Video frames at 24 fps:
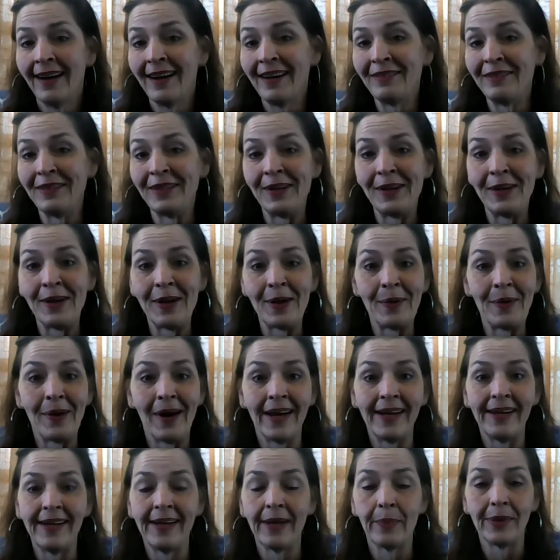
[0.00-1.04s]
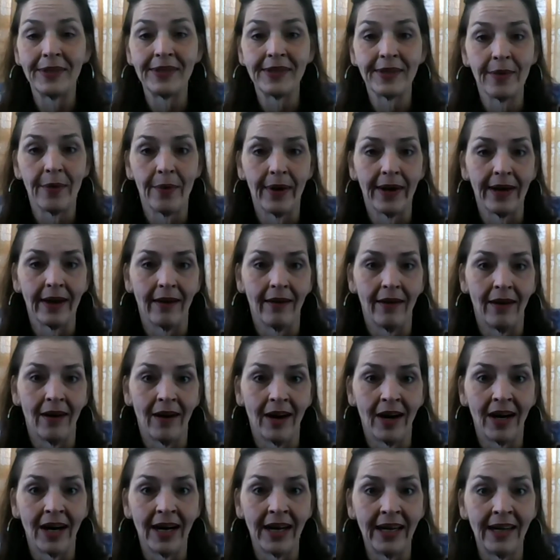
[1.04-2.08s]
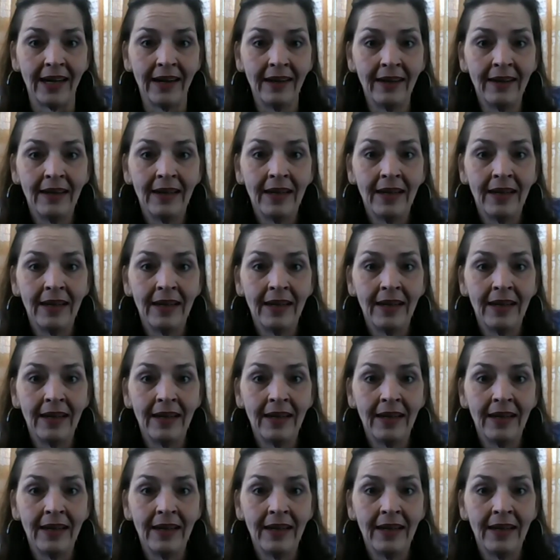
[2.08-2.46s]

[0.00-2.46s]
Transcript: I have no idea what's going on